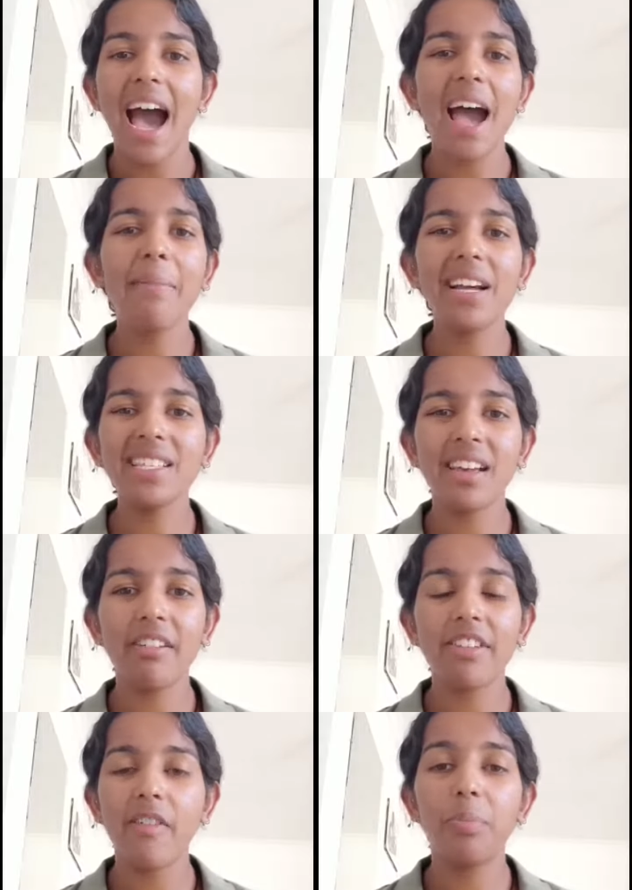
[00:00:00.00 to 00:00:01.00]
I
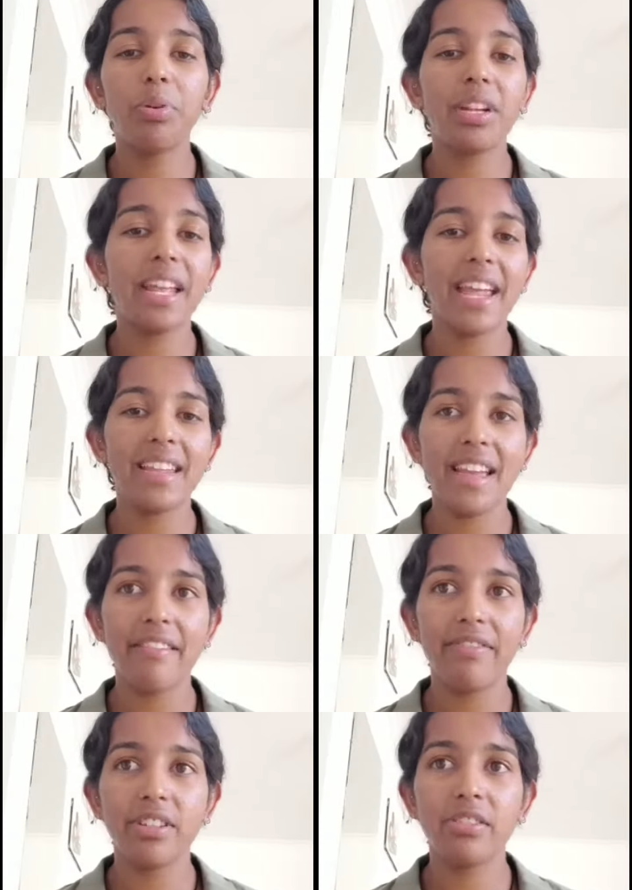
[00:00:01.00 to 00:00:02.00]
myself never put in any
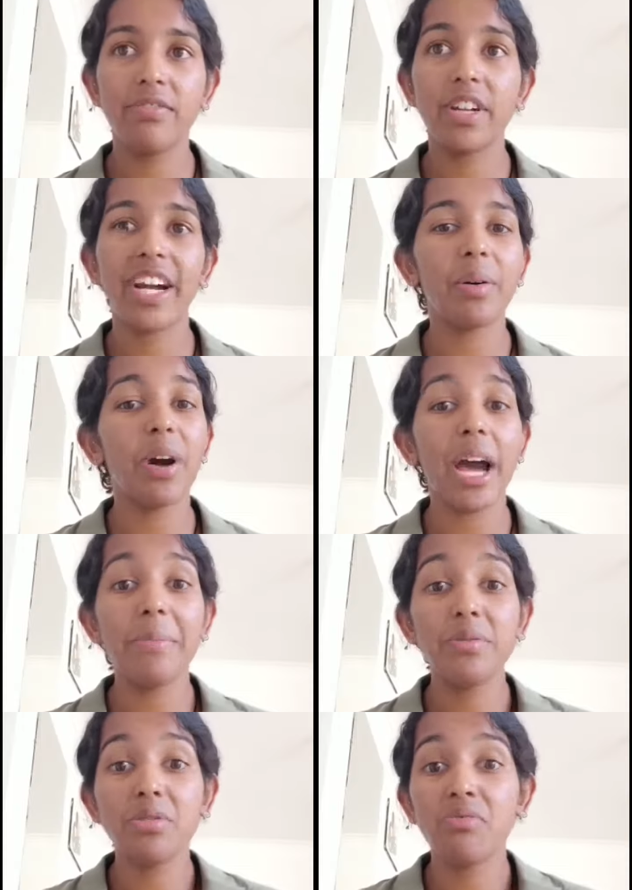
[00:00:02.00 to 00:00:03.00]
effort to figure out what
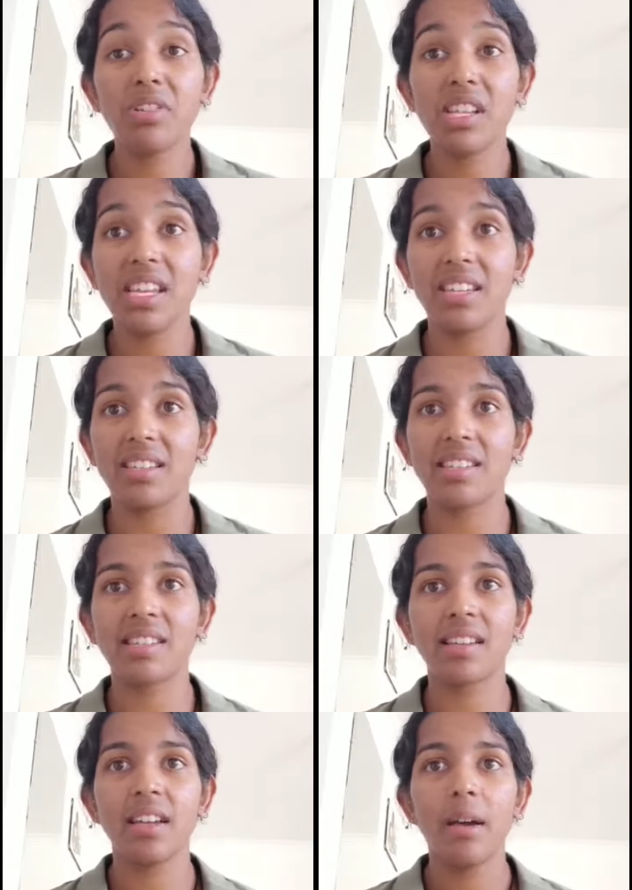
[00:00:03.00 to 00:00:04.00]
absolution really is,
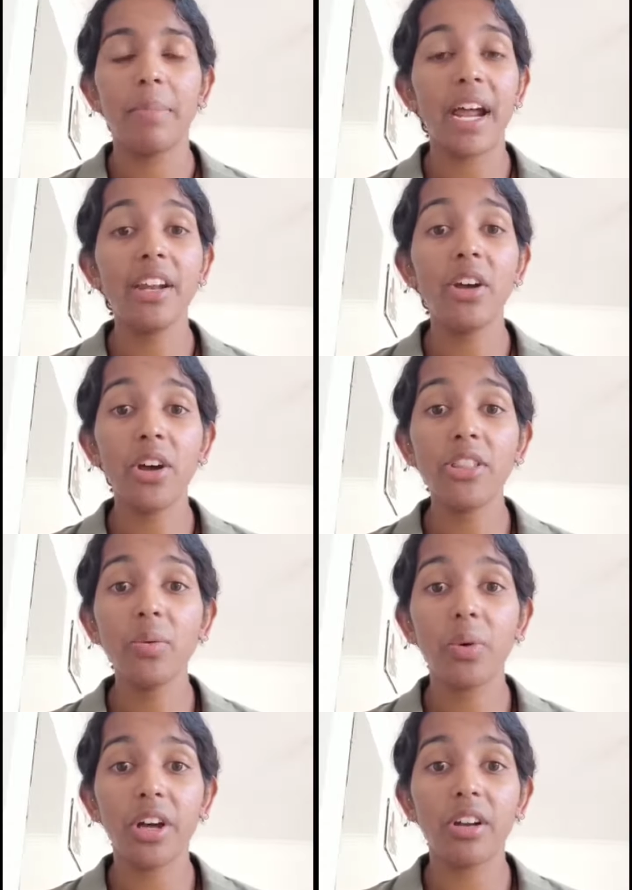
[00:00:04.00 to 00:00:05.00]
but I had heard the
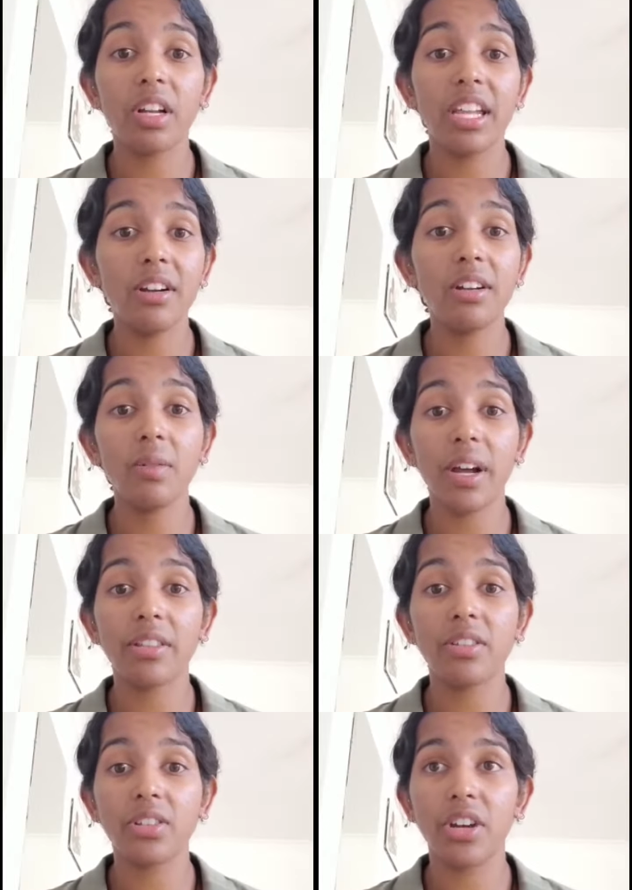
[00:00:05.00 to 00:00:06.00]
word here and
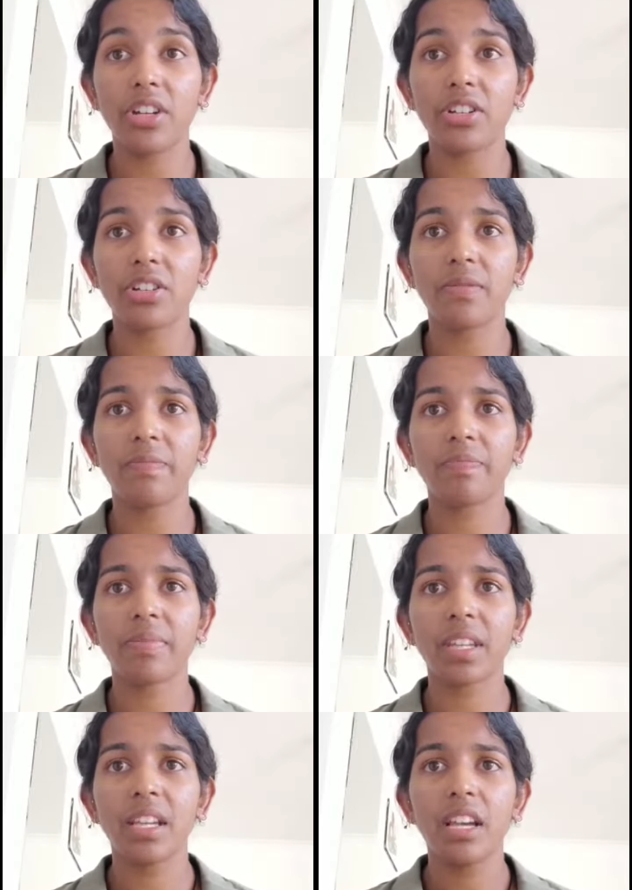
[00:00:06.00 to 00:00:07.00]
around the
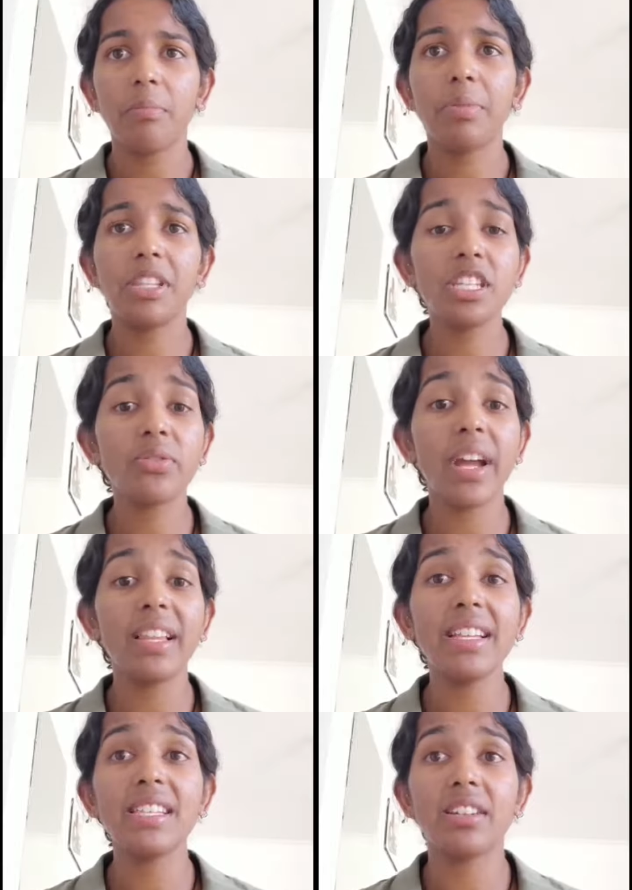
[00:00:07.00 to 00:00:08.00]
church. But this Great
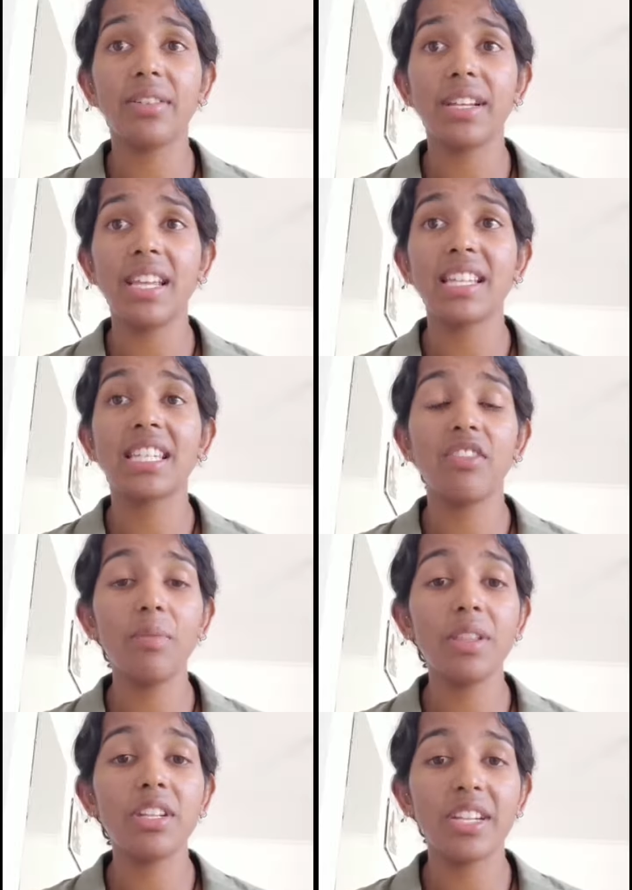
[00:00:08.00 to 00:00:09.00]
Lent series has given
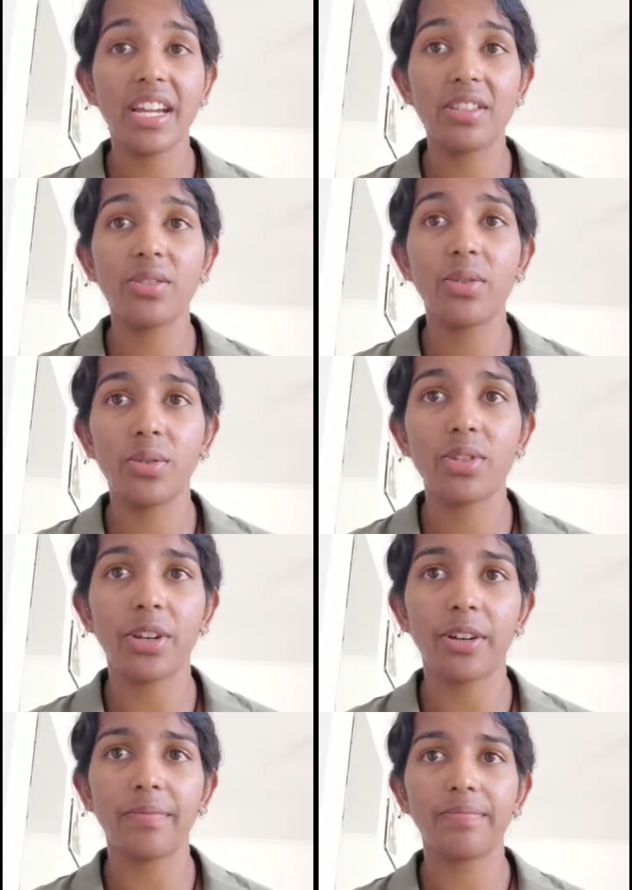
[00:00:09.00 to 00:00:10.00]
me the chance to do so.